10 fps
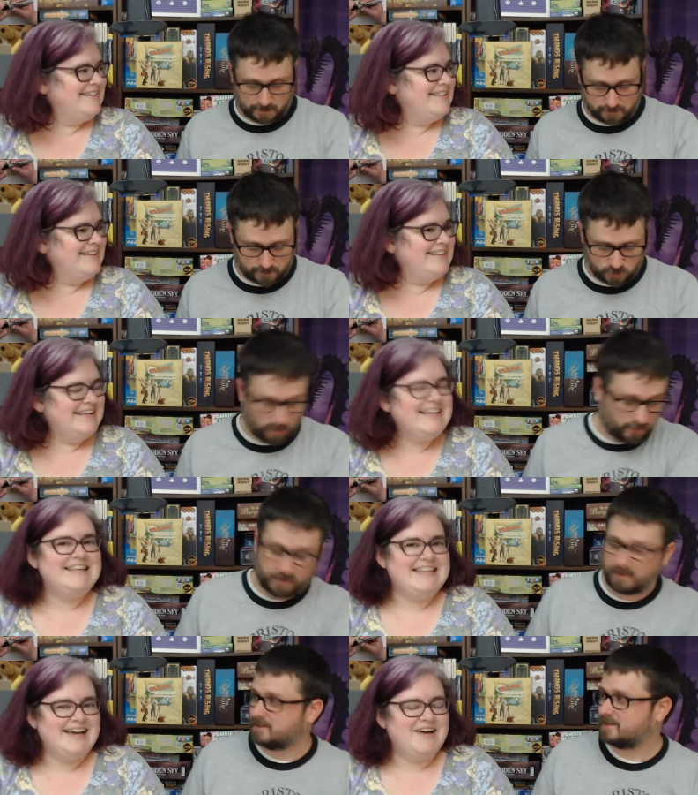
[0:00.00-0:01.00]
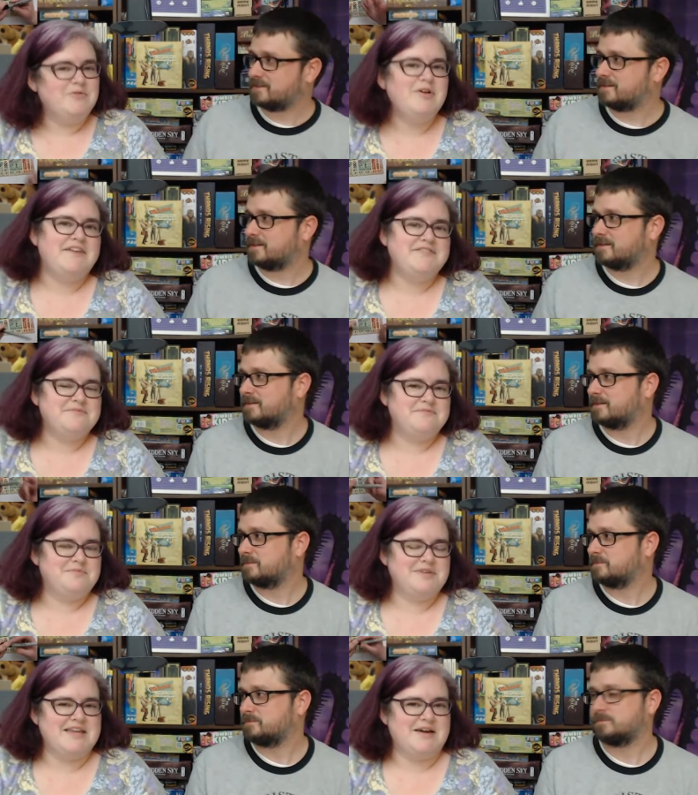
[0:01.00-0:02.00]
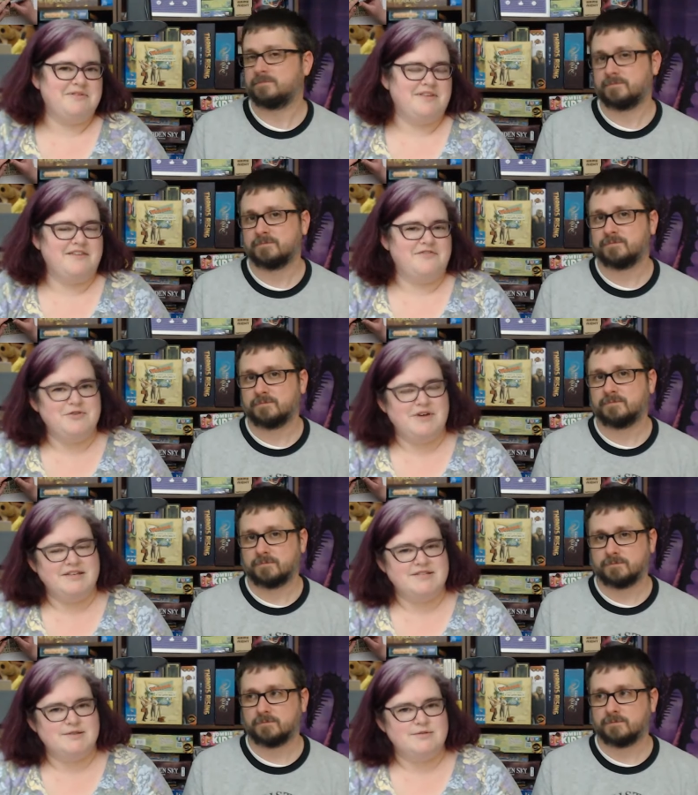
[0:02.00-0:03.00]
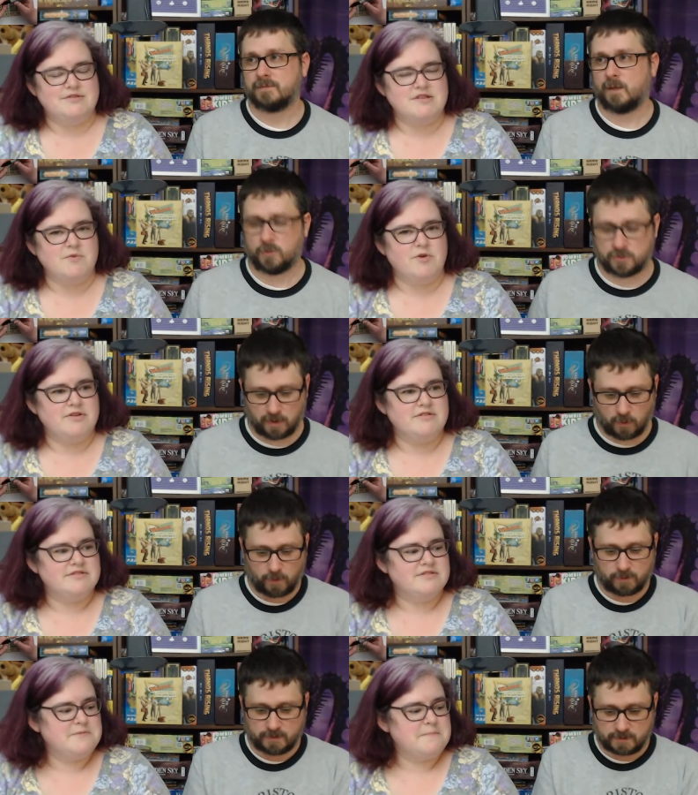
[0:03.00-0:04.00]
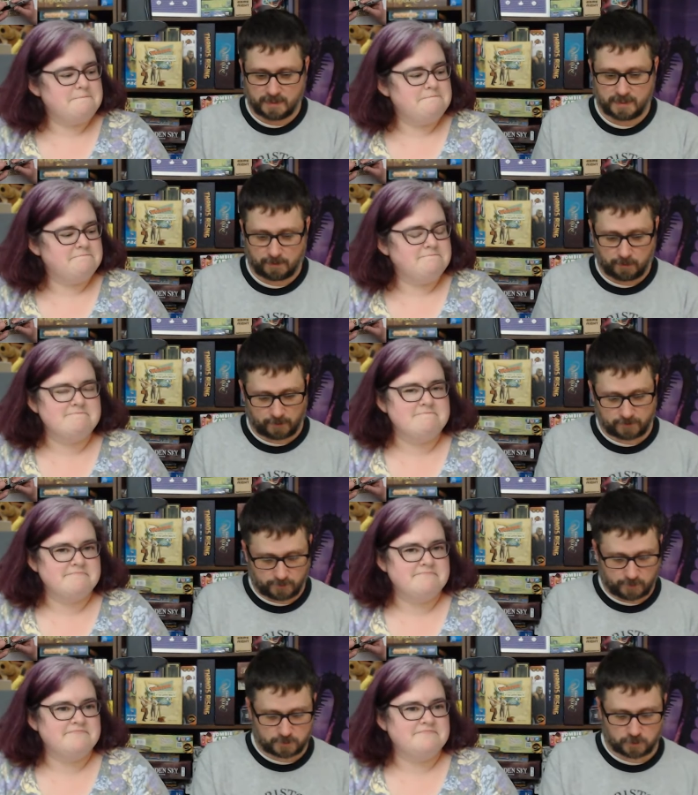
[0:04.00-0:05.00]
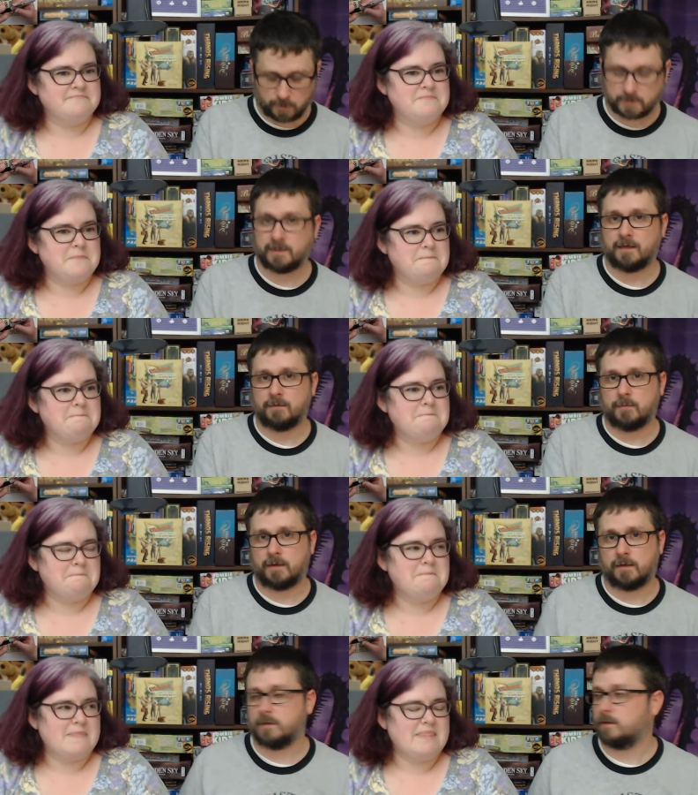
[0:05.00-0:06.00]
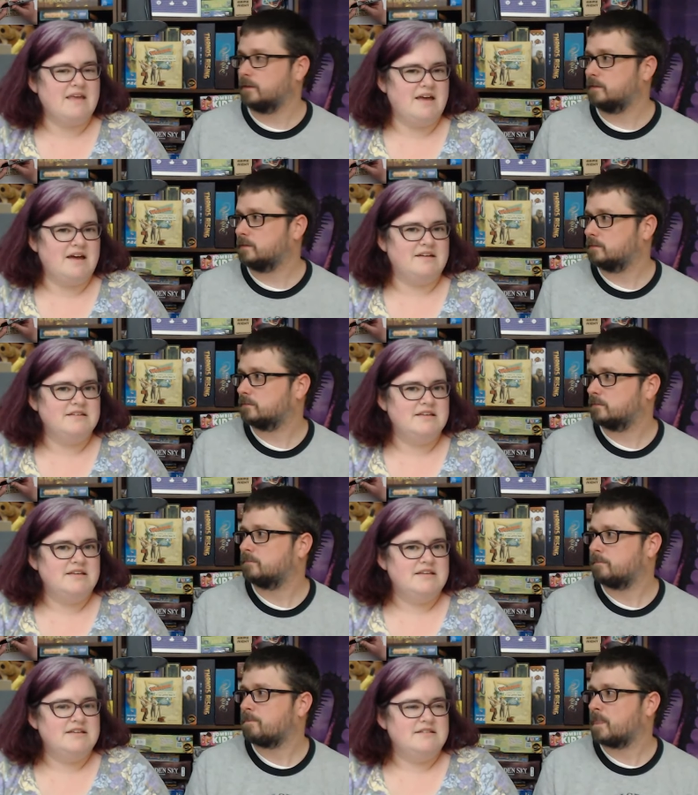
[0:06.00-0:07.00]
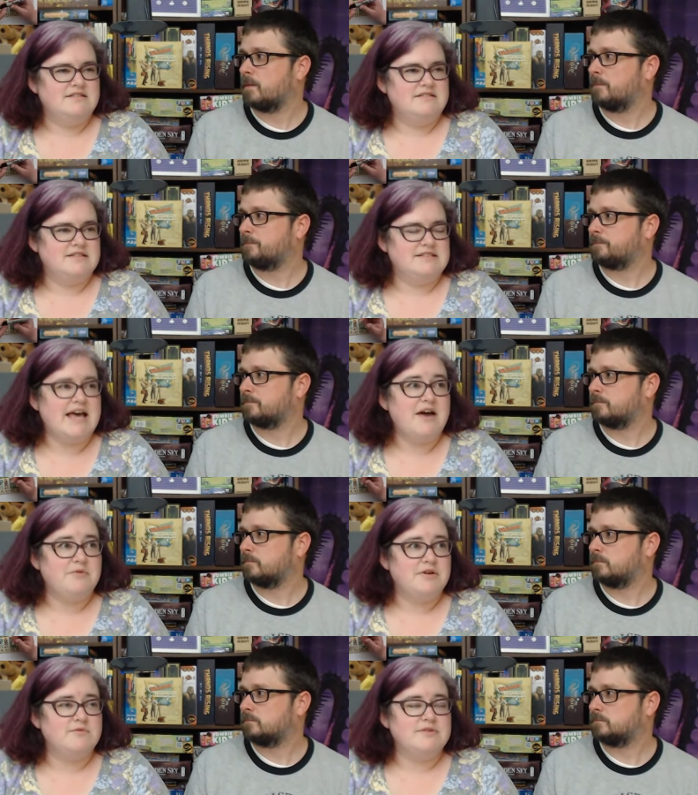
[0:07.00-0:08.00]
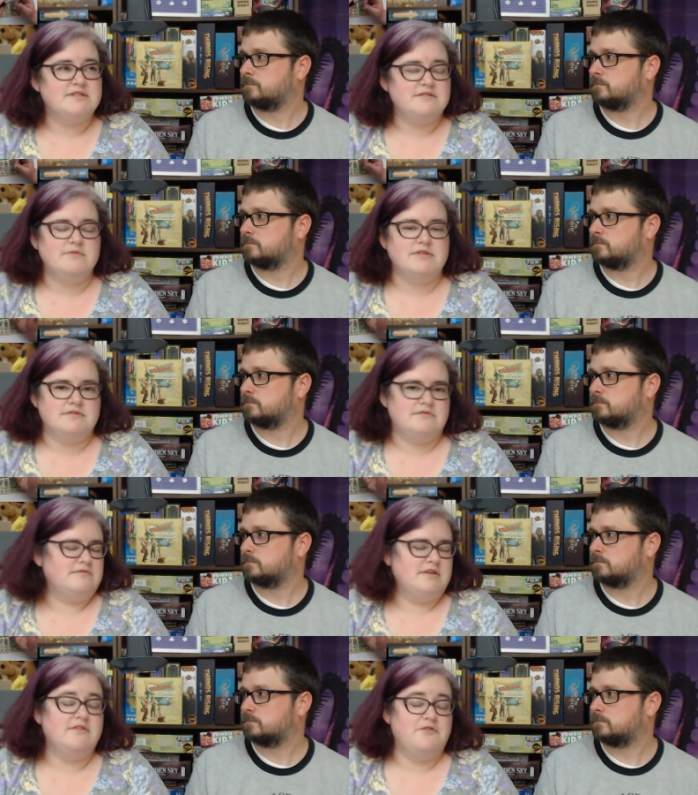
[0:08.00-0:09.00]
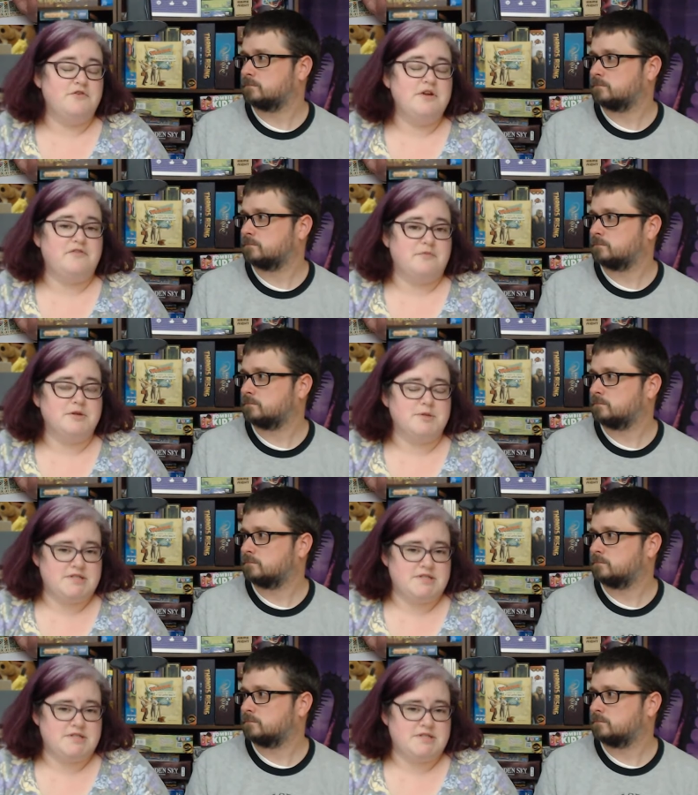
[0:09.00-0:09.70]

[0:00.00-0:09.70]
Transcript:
Speaker 1: like draw things.
Speaker 2: Yeah, we'll have to play that one live for you guys too. Yeah, we're not sure how well
Speaker 1: he's seeing it. Like if we use sharpies again, it might come in. Nice. Yeah,
Speaker 2: because that one was with if you're not familiar with